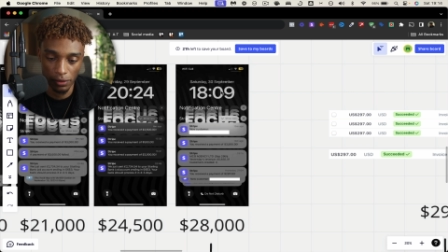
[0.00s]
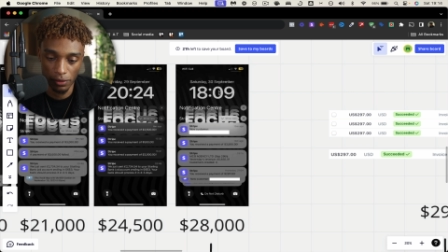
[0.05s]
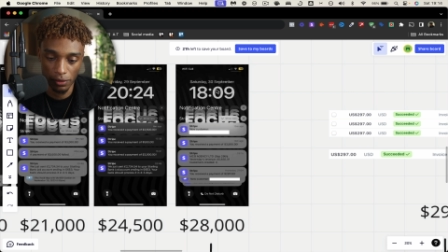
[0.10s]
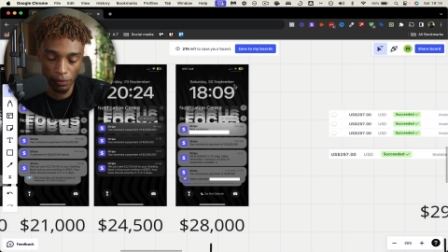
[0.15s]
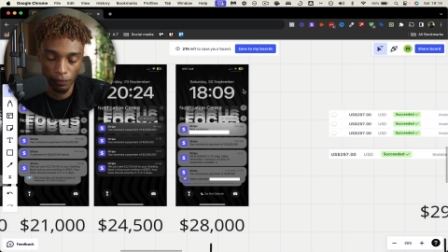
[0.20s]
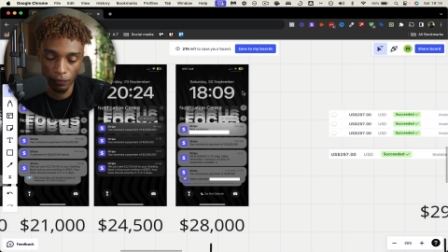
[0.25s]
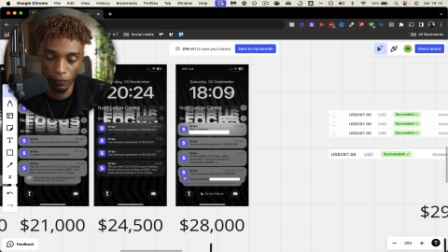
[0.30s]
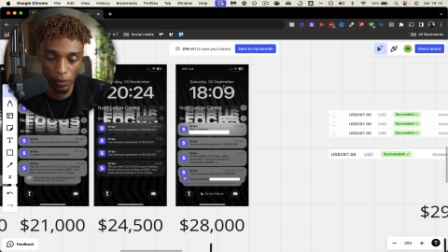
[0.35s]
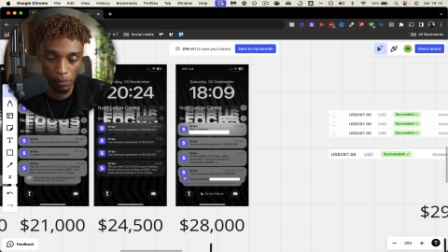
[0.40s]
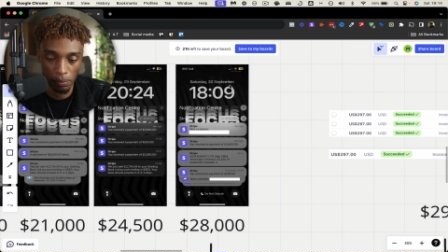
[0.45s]

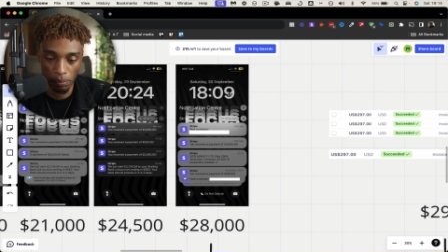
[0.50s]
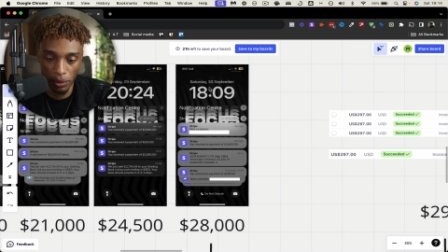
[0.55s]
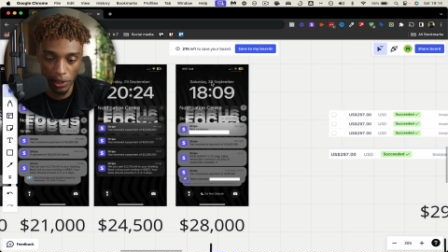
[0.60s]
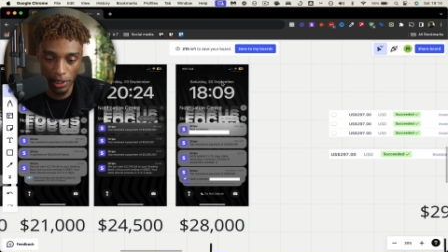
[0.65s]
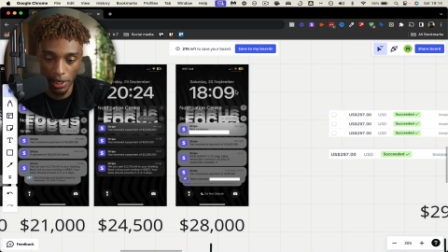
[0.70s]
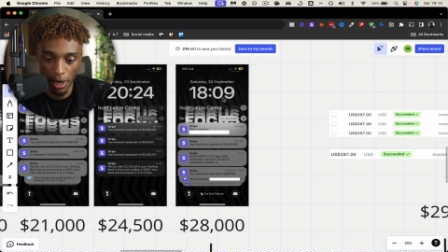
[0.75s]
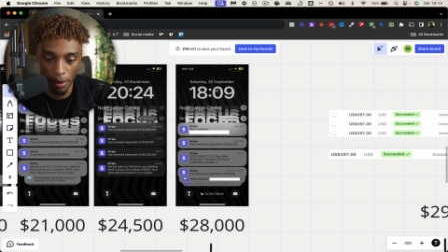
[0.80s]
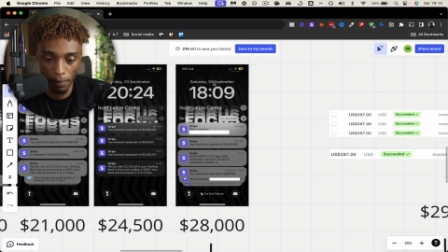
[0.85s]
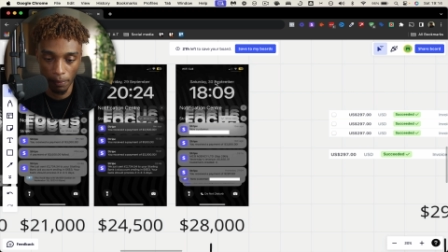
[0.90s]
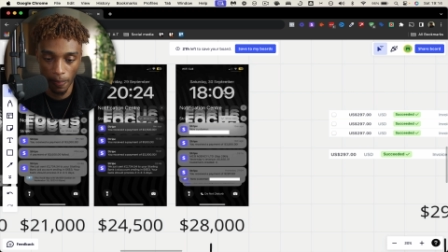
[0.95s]
something
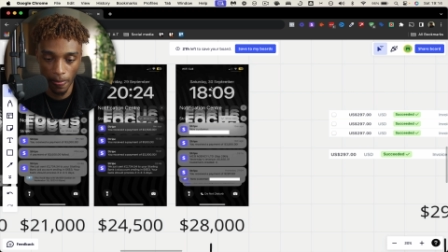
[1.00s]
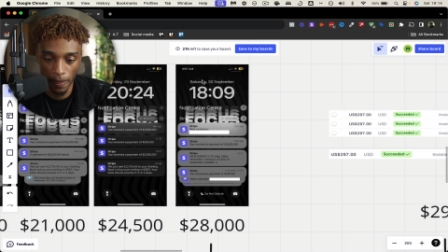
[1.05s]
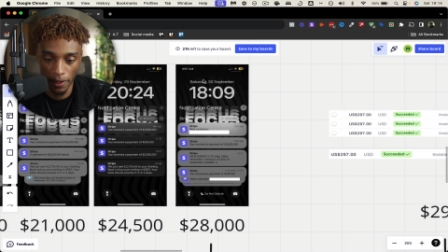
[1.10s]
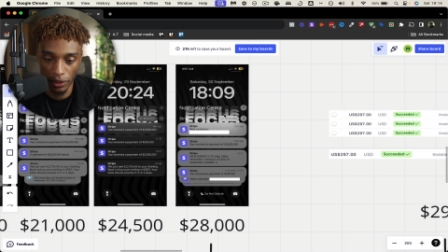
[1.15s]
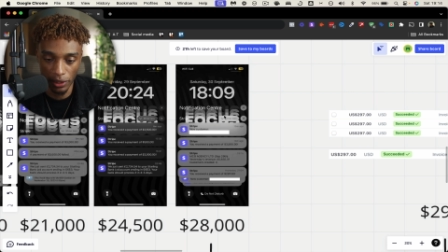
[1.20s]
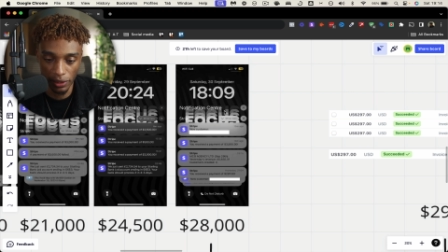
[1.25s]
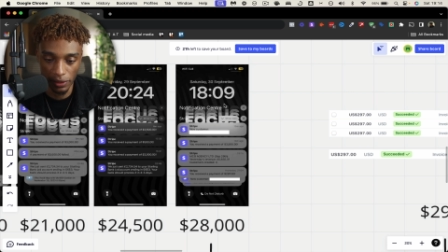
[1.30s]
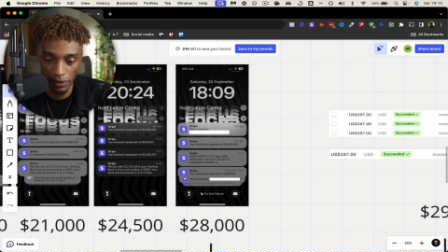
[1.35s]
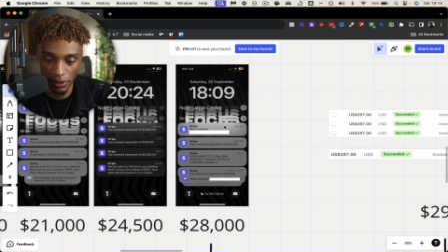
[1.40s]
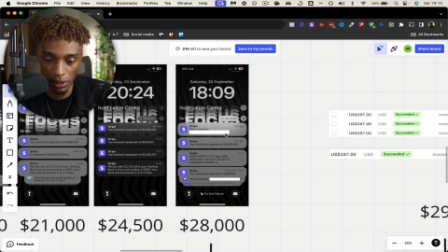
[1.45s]
PM. You
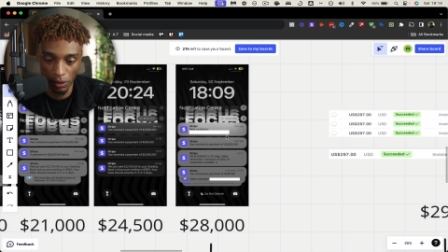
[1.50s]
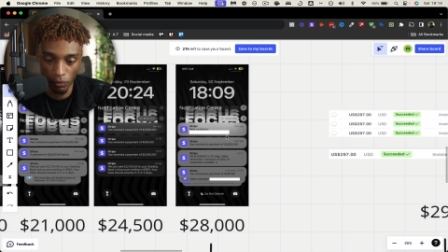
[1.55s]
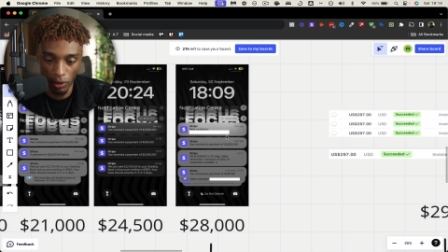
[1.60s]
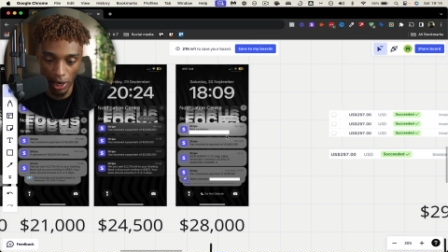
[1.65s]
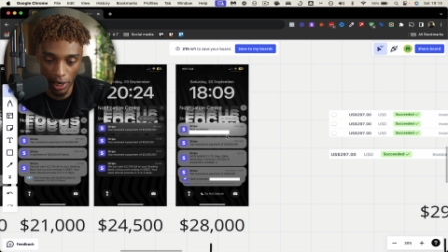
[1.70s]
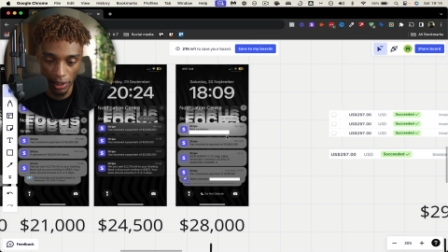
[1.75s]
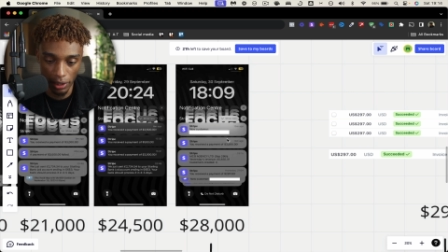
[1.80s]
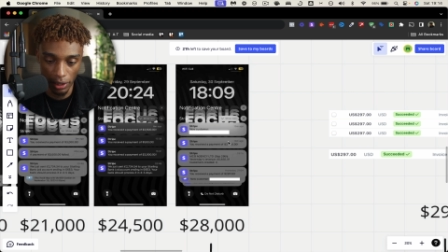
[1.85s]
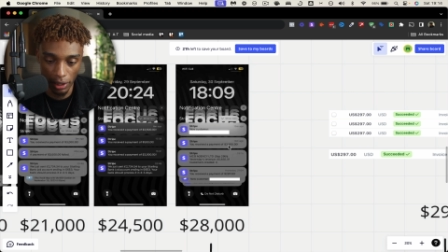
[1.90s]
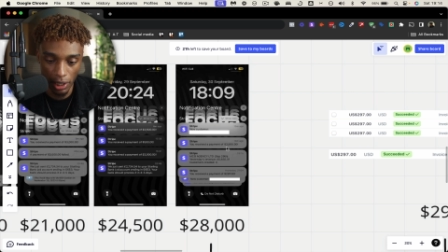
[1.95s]
can see it
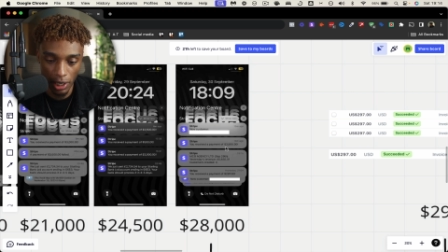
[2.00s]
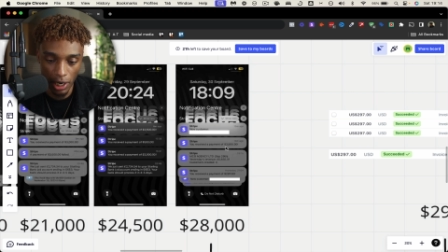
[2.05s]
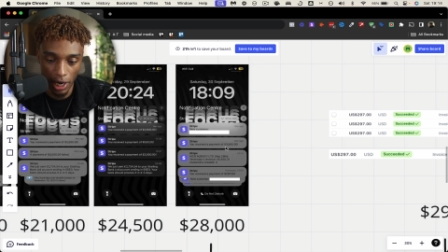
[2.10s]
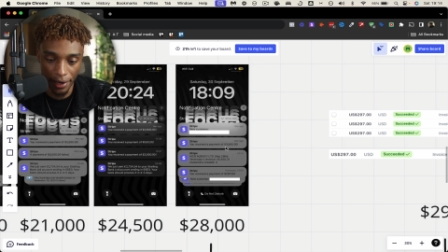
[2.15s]
right here.